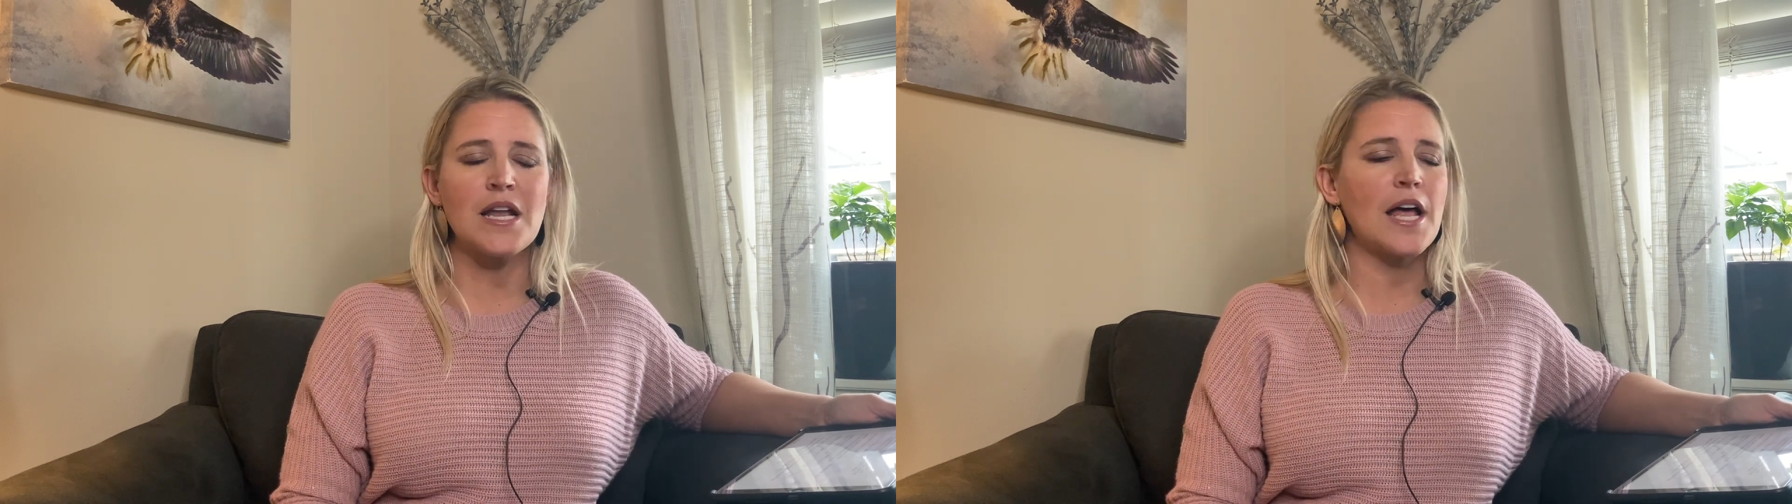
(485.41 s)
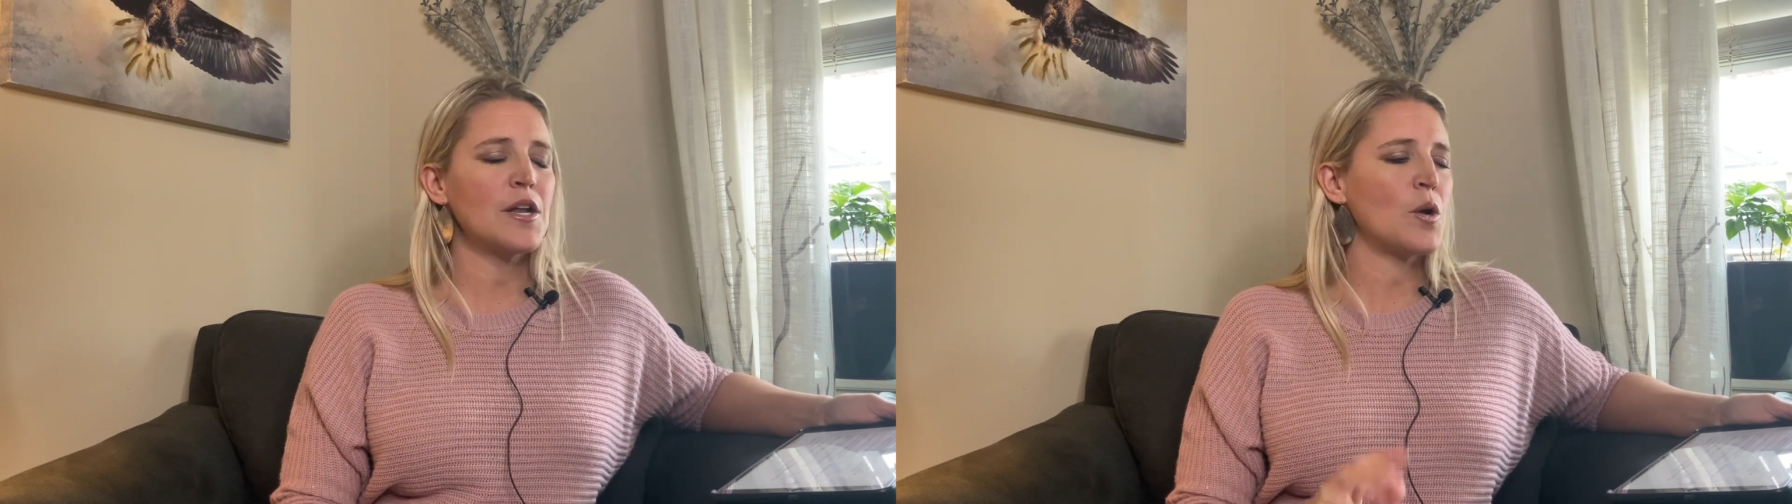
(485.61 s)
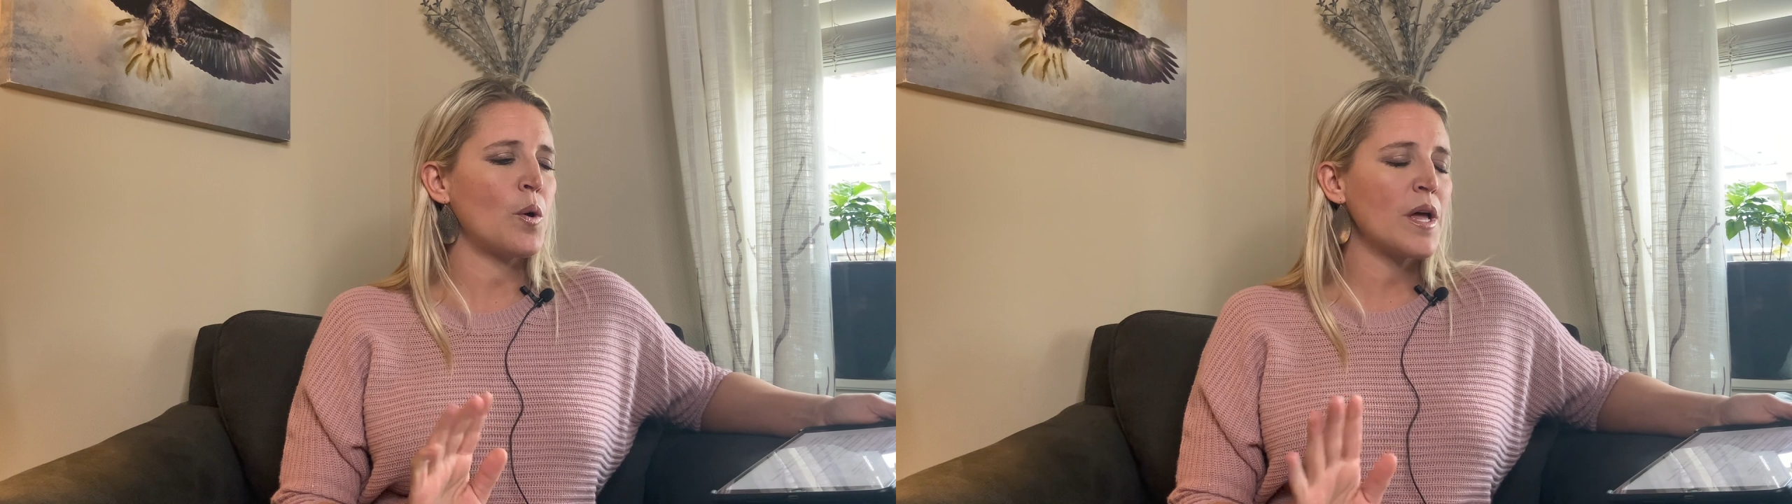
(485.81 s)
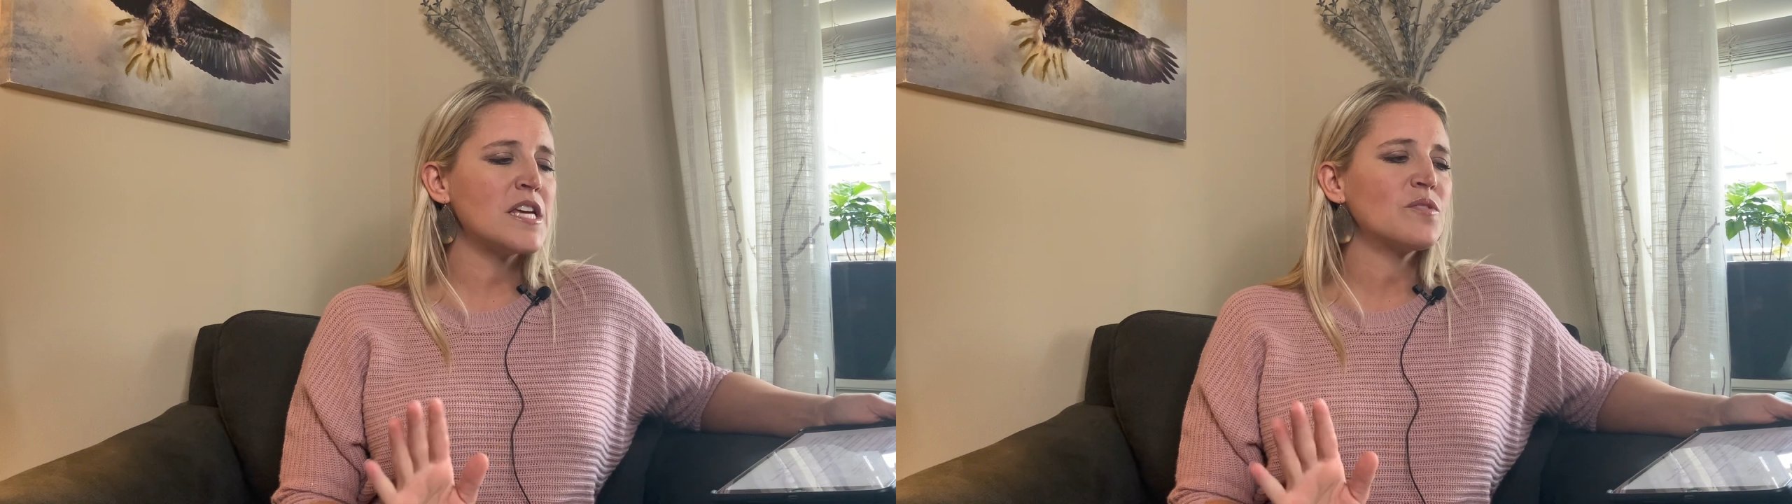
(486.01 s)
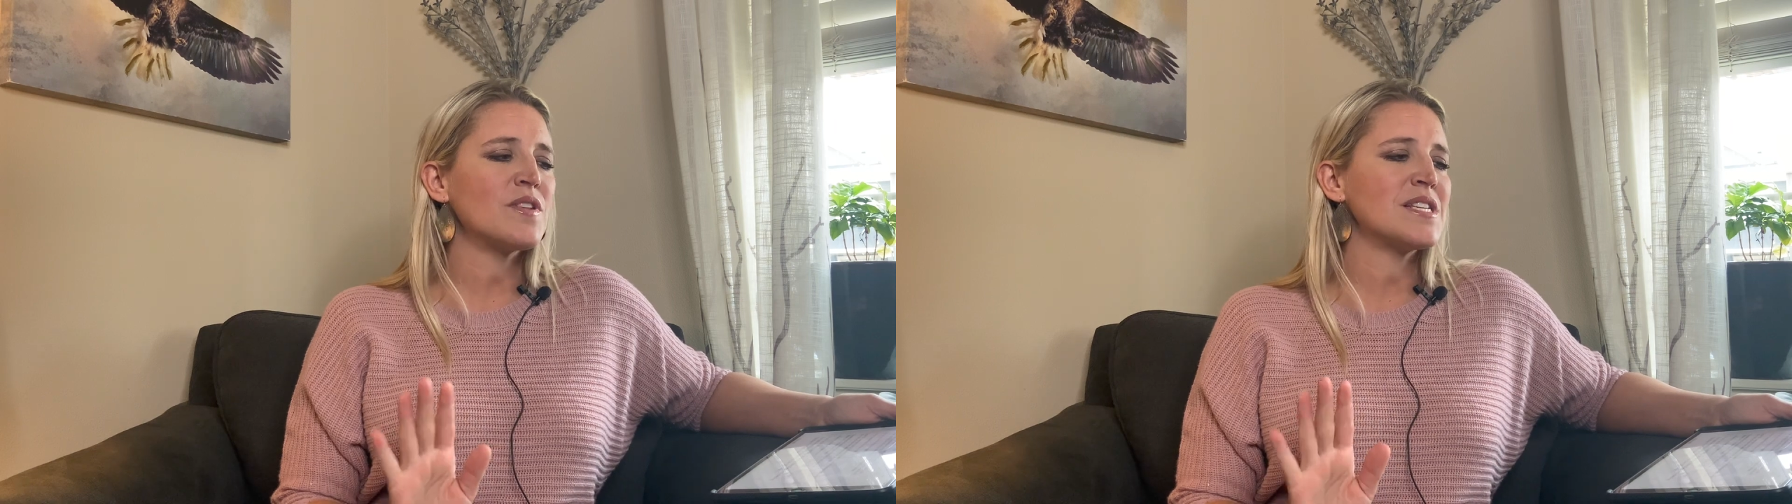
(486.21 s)
Not
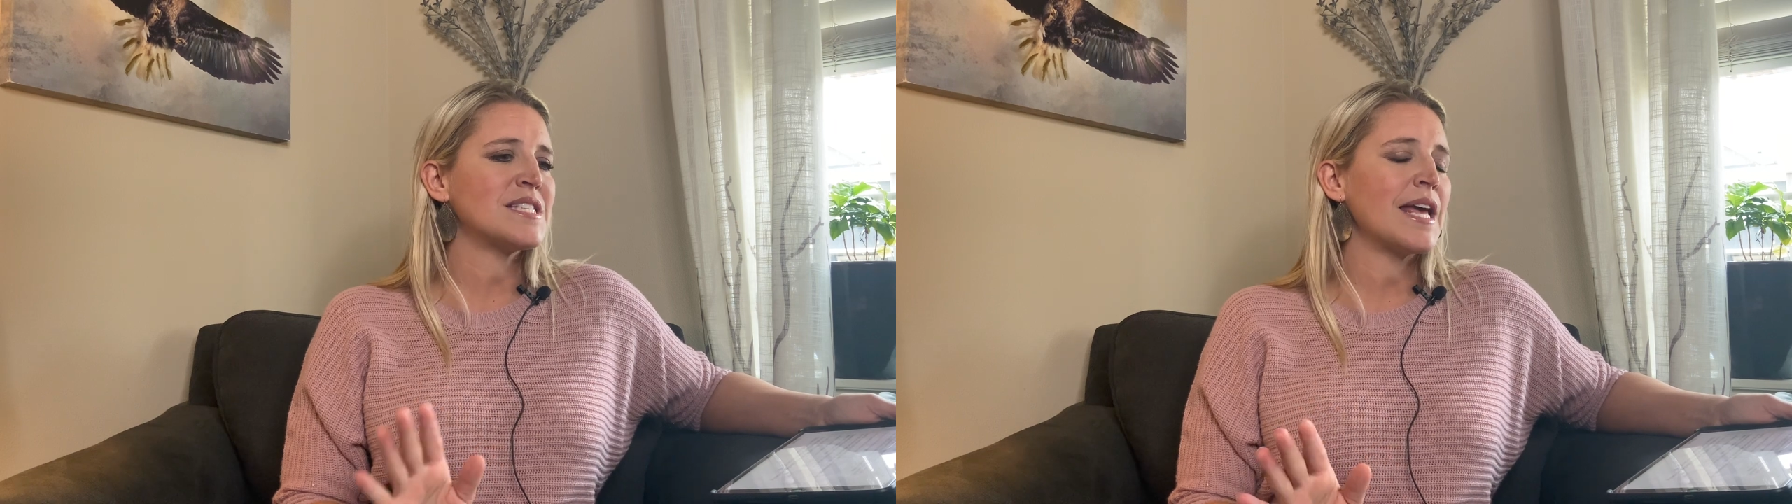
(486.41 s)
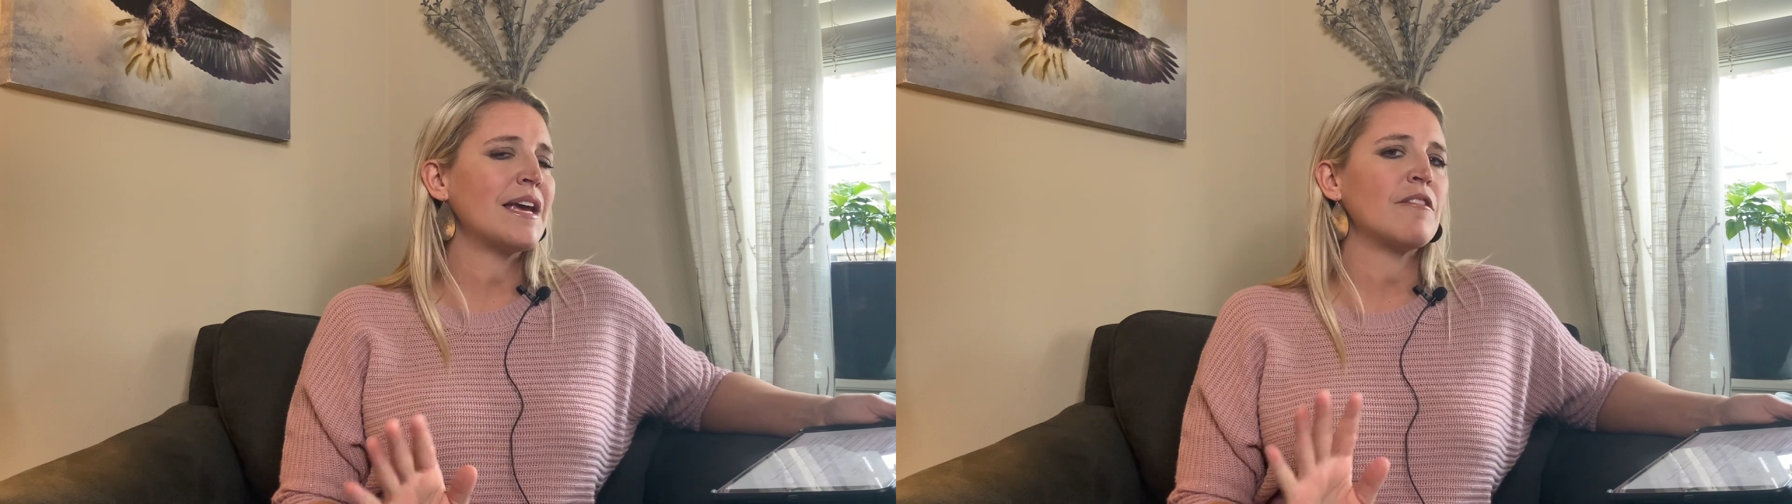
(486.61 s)
noise for the sake